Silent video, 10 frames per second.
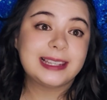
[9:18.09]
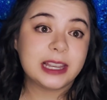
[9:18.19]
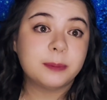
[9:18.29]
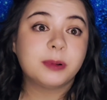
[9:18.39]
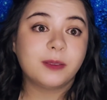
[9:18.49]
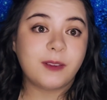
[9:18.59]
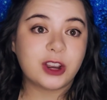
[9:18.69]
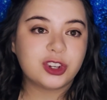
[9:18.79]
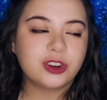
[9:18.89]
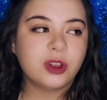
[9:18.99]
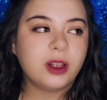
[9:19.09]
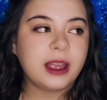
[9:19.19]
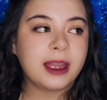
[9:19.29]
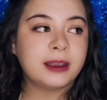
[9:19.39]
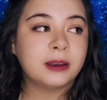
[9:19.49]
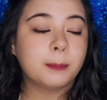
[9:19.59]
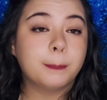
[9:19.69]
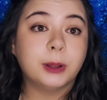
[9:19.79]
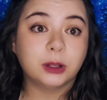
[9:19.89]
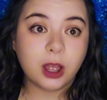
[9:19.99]
See a professional.
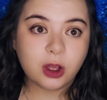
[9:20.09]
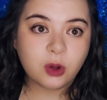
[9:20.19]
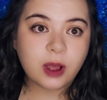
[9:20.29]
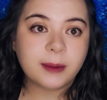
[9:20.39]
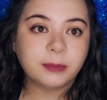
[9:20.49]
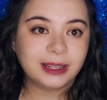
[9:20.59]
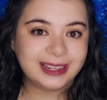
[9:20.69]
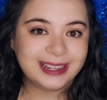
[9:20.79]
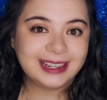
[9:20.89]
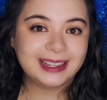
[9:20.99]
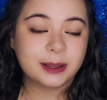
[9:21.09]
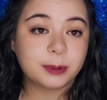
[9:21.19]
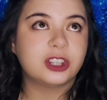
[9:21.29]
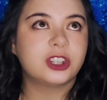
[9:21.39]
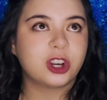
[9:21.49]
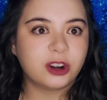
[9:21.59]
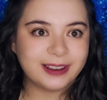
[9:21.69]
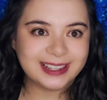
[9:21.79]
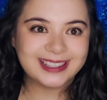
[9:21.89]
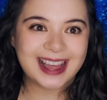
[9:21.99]
And below, I'm linking the
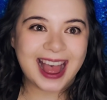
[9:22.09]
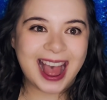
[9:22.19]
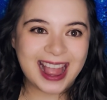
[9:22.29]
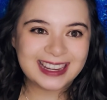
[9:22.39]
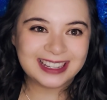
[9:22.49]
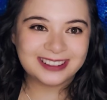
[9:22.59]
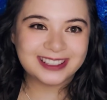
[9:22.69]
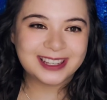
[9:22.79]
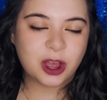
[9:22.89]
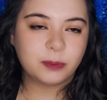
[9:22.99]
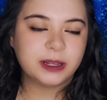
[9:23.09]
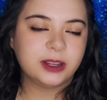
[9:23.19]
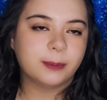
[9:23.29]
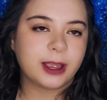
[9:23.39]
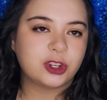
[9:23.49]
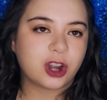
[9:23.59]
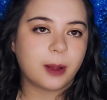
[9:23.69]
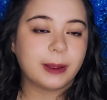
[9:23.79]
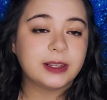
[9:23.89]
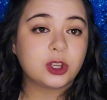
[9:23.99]
service that I use to help me heal my
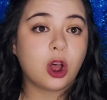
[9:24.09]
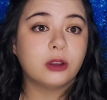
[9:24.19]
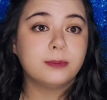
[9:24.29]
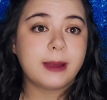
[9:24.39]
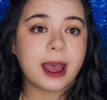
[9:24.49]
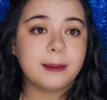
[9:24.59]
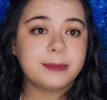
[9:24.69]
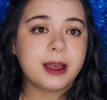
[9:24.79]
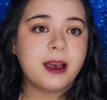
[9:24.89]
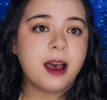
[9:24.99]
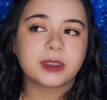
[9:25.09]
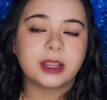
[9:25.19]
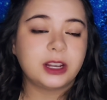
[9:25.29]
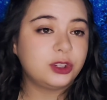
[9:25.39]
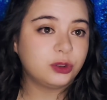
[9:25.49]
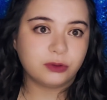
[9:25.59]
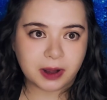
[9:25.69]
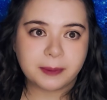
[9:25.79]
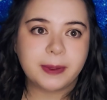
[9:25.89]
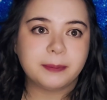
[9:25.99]
trauma. It's called MAP, and I do
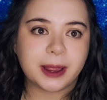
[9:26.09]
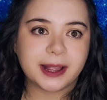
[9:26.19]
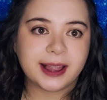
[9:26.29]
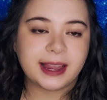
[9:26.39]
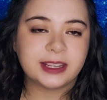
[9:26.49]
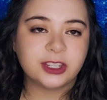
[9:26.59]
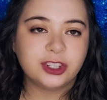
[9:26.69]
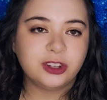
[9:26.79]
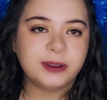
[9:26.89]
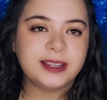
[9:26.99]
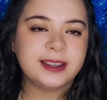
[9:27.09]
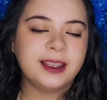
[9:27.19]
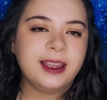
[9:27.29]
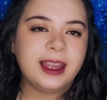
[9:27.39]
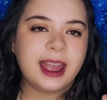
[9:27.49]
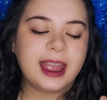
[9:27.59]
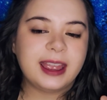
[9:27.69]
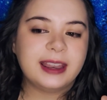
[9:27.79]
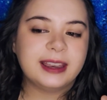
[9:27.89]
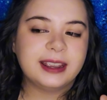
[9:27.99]
recommend my clients to it.
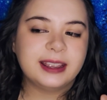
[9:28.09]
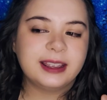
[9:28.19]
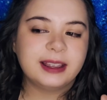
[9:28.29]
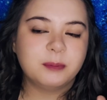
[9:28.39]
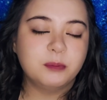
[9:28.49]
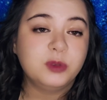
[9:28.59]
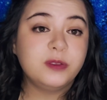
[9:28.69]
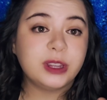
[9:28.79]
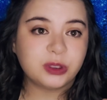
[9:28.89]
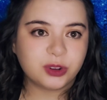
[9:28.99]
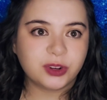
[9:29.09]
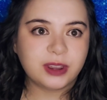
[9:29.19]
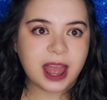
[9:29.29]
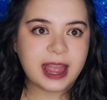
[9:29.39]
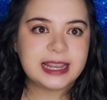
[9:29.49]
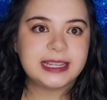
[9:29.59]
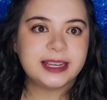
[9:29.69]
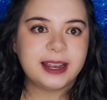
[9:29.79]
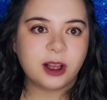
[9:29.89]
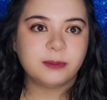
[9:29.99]
And moving through that
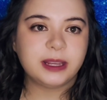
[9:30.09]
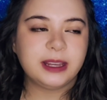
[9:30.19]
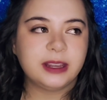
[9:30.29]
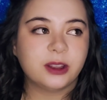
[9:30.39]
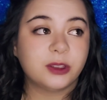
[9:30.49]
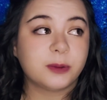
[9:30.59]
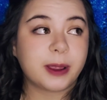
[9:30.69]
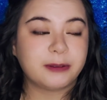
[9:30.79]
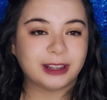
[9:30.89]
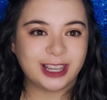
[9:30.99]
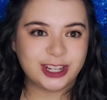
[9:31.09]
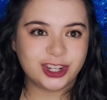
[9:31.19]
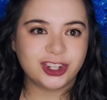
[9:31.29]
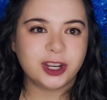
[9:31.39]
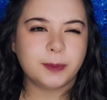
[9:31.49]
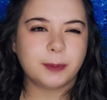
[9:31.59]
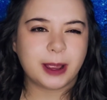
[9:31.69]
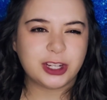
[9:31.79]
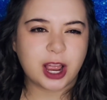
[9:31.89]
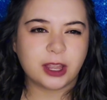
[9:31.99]
did help me heal through my relationship and
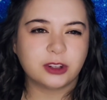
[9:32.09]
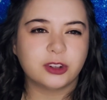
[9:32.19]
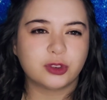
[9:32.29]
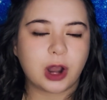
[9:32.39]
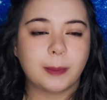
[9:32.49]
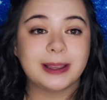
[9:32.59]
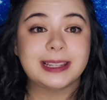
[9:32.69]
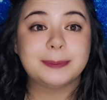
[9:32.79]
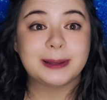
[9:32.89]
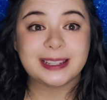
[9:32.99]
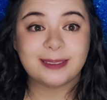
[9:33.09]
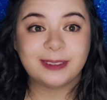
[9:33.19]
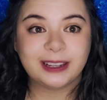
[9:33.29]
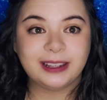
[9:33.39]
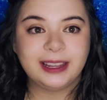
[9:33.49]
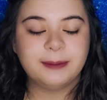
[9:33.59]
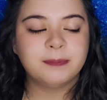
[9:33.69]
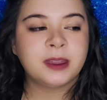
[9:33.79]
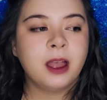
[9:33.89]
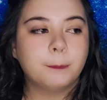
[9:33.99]
my childhood trauma specifically,
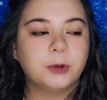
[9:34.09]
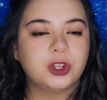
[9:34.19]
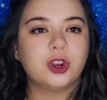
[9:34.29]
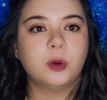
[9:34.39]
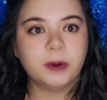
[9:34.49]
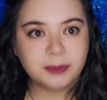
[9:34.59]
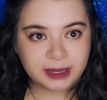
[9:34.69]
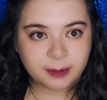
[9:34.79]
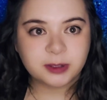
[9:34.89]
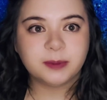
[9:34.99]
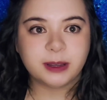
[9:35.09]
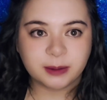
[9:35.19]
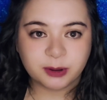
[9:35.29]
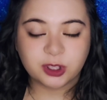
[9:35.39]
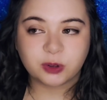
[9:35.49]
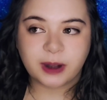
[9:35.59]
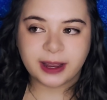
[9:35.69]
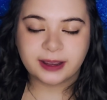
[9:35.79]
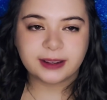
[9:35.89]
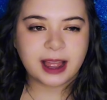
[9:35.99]
which opened me up to be able to
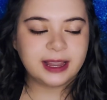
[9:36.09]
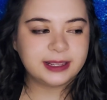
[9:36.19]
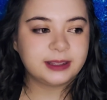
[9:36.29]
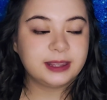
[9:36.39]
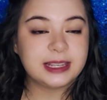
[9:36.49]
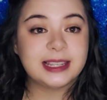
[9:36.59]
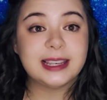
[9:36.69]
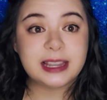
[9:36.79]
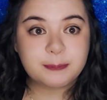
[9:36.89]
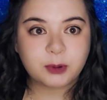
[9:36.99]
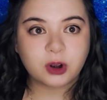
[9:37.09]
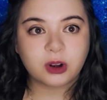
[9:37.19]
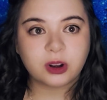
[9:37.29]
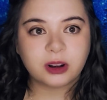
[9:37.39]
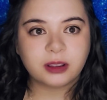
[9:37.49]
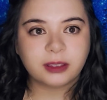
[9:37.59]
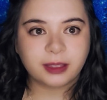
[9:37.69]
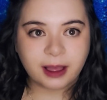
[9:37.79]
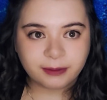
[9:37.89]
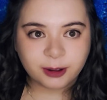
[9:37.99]
recognize this deeper
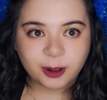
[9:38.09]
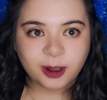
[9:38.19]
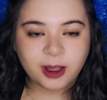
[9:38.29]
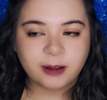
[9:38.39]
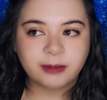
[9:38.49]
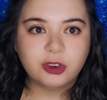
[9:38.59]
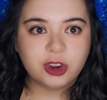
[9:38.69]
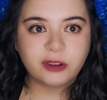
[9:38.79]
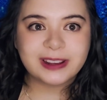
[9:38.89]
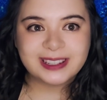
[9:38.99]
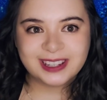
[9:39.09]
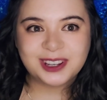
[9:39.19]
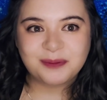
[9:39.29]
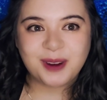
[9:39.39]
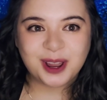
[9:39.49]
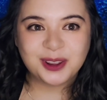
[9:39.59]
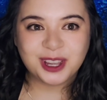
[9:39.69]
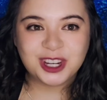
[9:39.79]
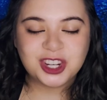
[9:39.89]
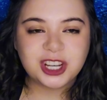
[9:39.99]
level of nervous system
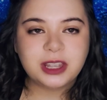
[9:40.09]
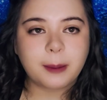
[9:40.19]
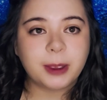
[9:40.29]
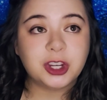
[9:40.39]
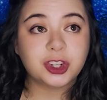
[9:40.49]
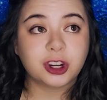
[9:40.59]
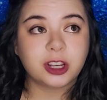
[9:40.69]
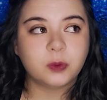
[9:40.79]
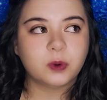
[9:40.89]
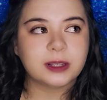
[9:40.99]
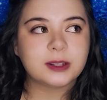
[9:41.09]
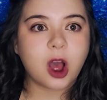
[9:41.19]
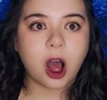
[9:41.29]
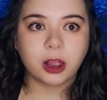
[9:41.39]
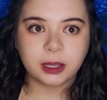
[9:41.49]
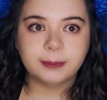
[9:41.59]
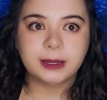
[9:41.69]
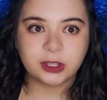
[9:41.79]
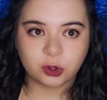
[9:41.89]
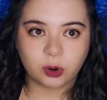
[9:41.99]
regulation that my journey was calling
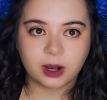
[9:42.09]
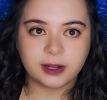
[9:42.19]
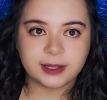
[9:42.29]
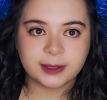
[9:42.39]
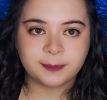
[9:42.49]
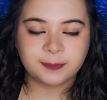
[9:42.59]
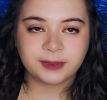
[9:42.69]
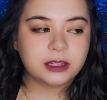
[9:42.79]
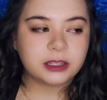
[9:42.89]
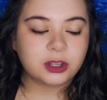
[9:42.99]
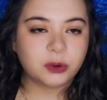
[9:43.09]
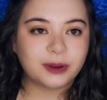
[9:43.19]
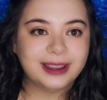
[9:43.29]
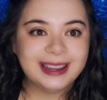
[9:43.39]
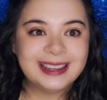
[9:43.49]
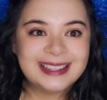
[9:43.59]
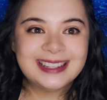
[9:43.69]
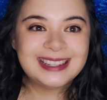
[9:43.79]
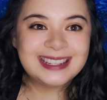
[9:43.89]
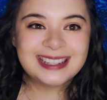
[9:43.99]
me towards. So
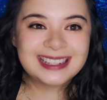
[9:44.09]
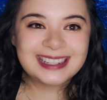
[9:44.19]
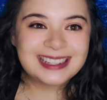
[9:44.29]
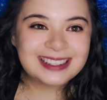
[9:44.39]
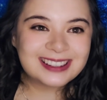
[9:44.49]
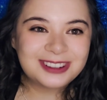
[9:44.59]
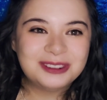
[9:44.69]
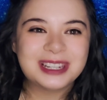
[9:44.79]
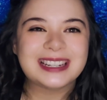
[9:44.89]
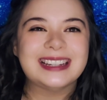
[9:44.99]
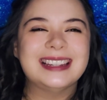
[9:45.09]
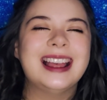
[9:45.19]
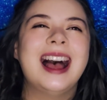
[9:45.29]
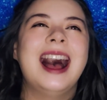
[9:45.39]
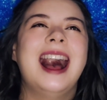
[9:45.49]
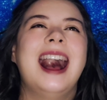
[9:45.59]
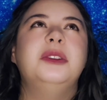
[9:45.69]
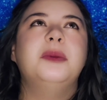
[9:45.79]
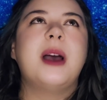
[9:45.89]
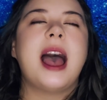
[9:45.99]
in conclusion,
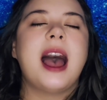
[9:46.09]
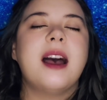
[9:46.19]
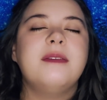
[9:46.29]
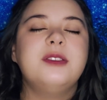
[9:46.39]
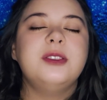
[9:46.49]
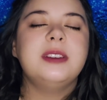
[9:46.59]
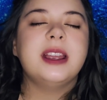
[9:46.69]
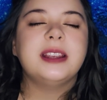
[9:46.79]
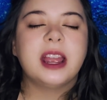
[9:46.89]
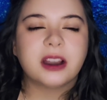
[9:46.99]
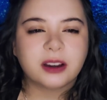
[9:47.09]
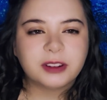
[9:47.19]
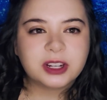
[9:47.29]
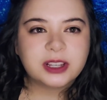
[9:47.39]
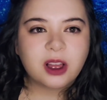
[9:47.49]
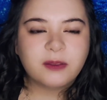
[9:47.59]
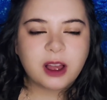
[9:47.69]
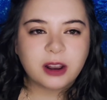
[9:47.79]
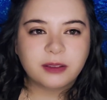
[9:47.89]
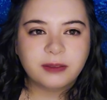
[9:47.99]
you have to take care of yourself
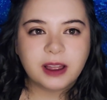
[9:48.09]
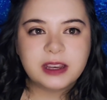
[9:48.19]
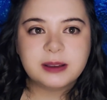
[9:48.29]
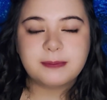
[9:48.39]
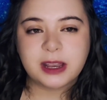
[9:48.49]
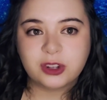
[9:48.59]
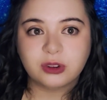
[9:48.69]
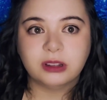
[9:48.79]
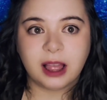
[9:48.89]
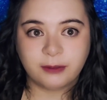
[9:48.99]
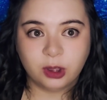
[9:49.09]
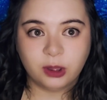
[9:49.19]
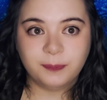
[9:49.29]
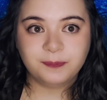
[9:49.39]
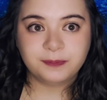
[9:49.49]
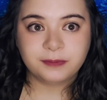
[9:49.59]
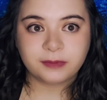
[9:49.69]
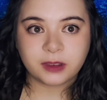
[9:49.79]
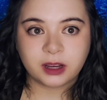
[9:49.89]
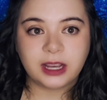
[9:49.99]
on a fundamental level,
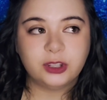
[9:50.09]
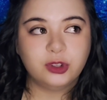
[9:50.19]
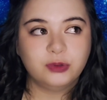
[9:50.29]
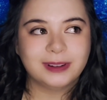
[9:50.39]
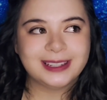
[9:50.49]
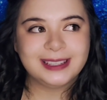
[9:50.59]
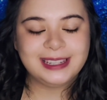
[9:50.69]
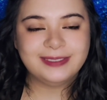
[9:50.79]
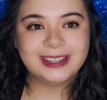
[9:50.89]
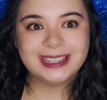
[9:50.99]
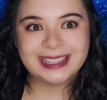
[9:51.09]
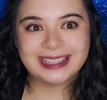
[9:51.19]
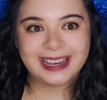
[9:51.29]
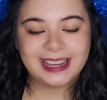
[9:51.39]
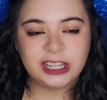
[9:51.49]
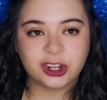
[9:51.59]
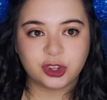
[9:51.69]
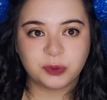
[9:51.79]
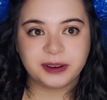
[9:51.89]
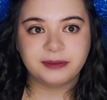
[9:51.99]
right, to receive and sustain your
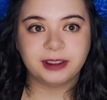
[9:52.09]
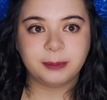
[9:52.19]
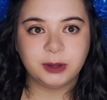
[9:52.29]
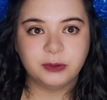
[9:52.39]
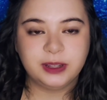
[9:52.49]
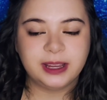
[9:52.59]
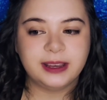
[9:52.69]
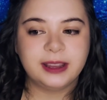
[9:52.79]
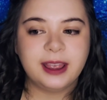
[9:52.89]
twin flame union.